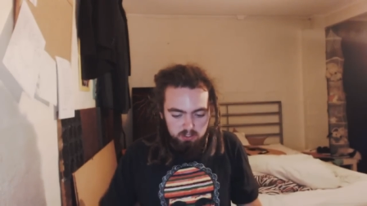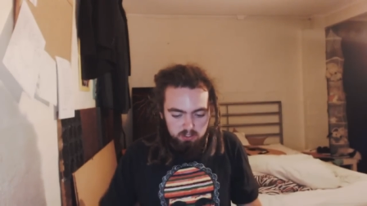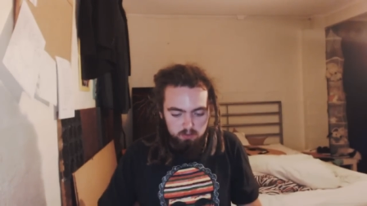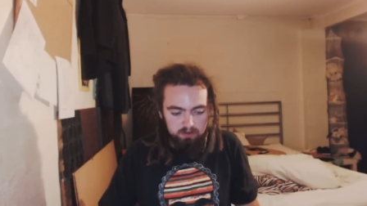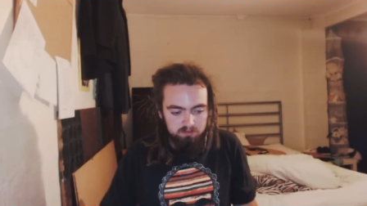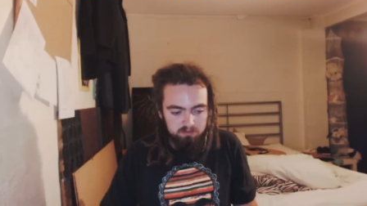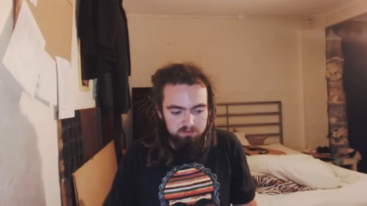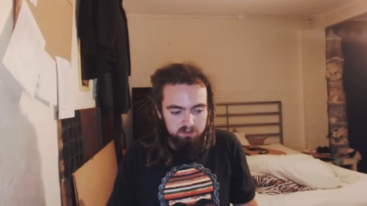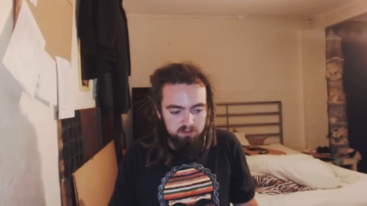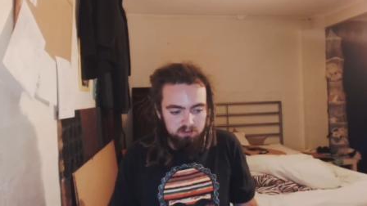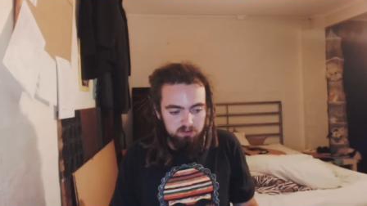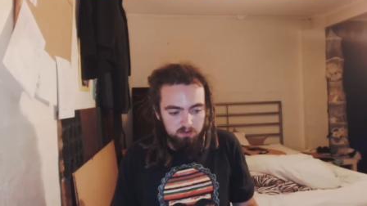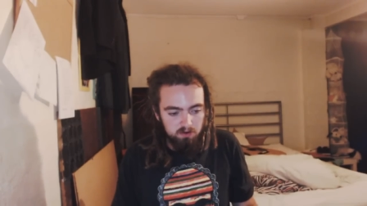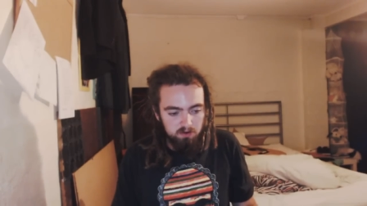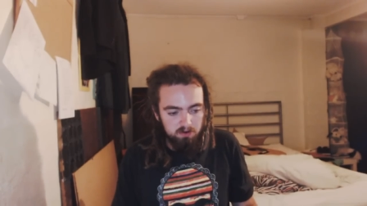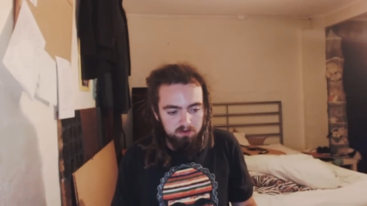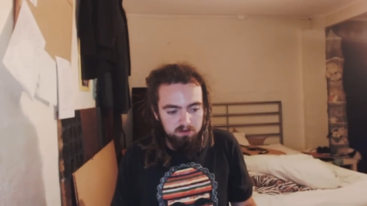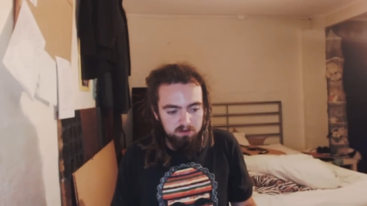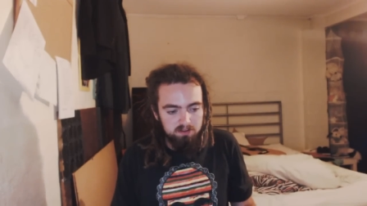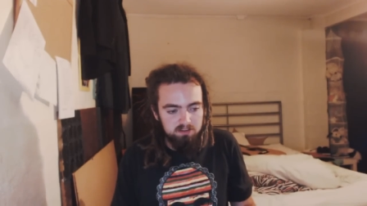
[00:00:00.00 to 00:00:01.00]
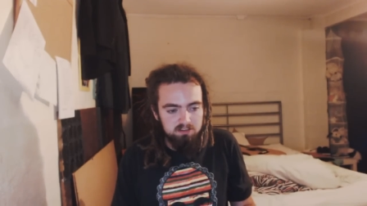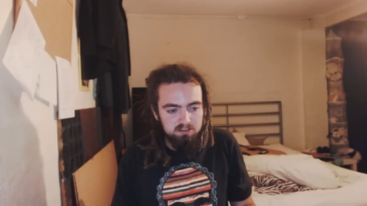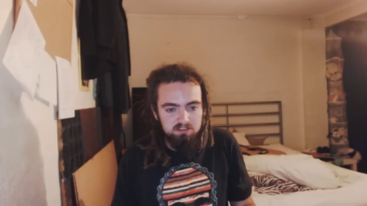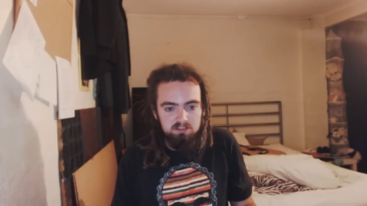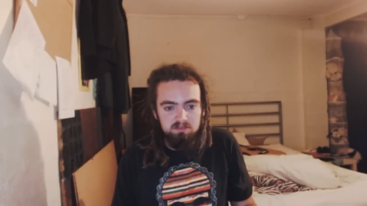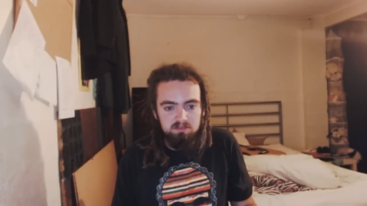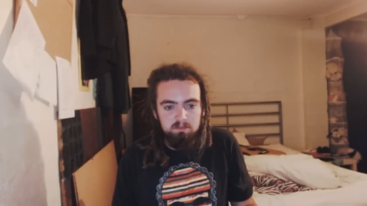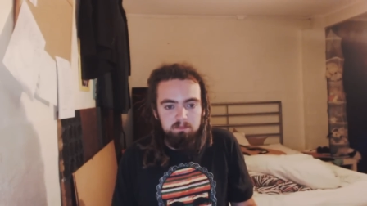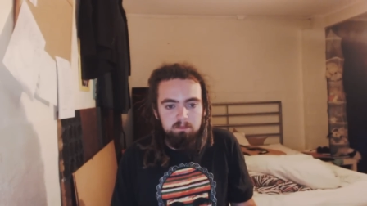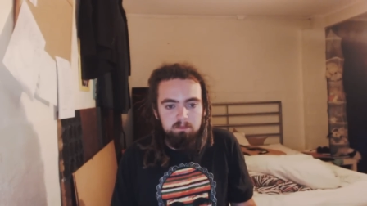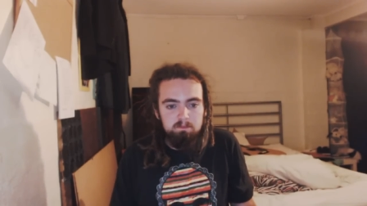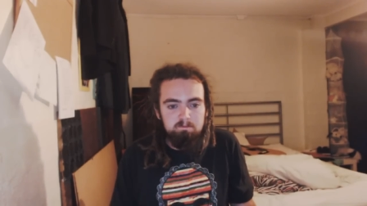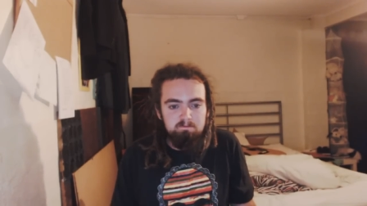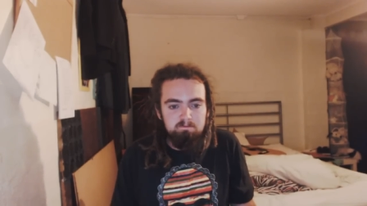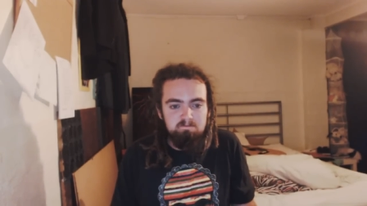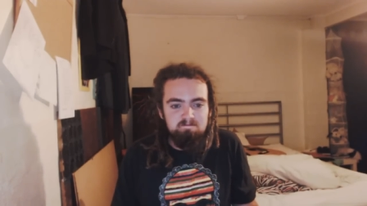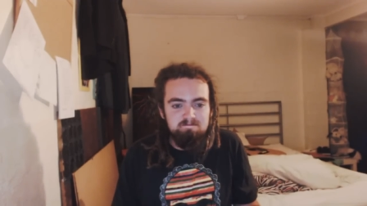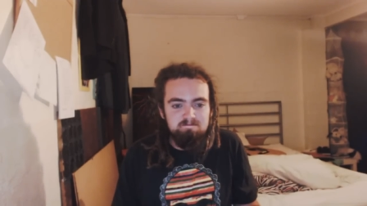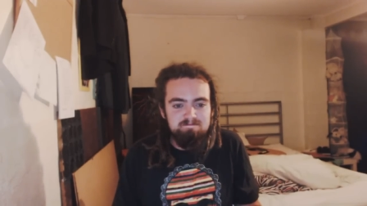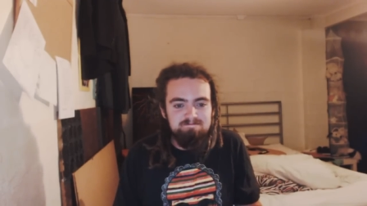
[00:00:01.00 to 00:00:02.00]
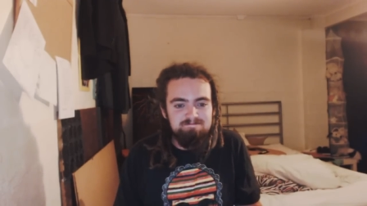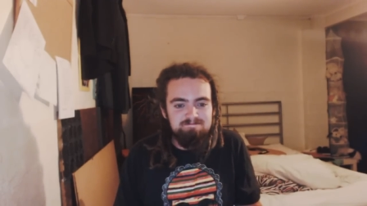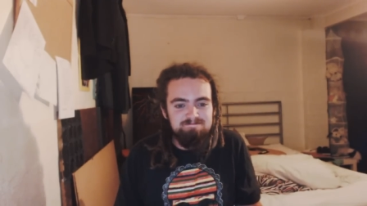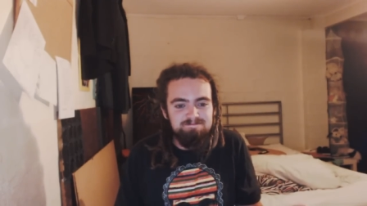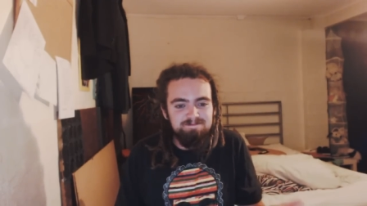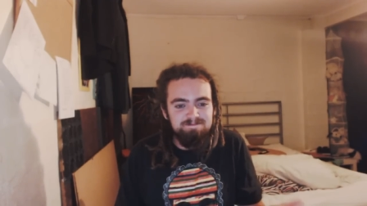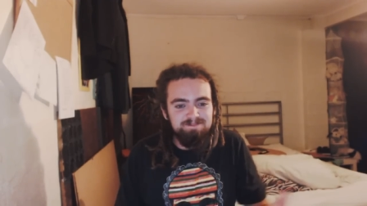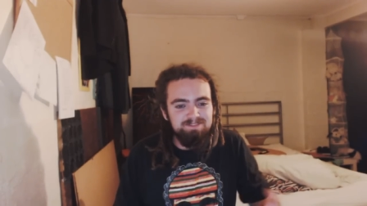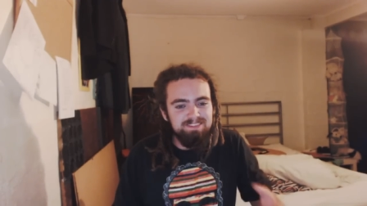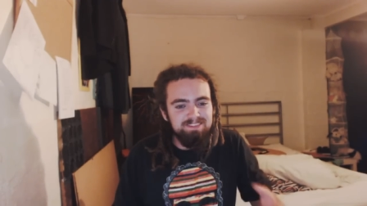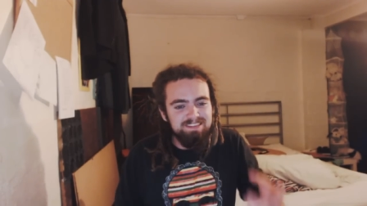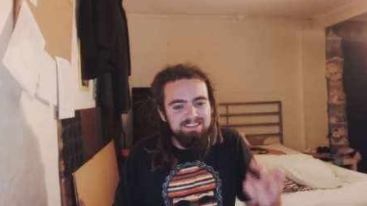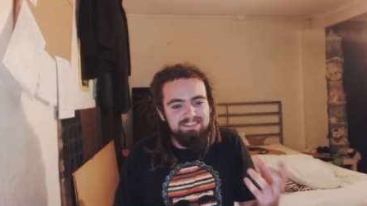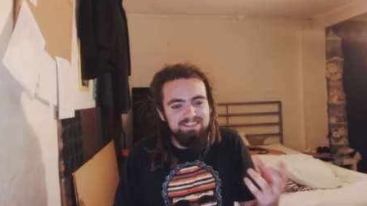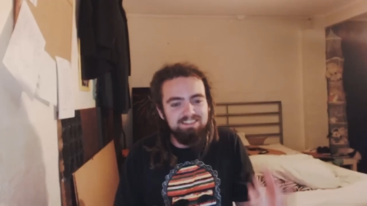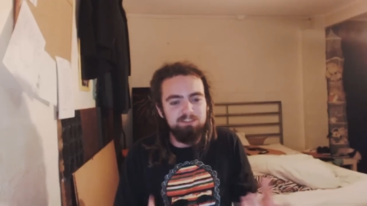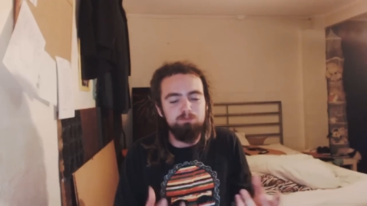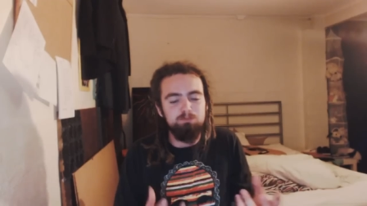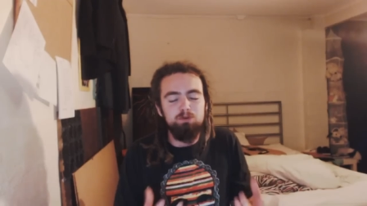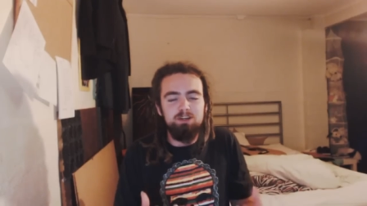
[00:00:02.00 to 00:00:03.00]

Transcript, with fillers: going further on, this this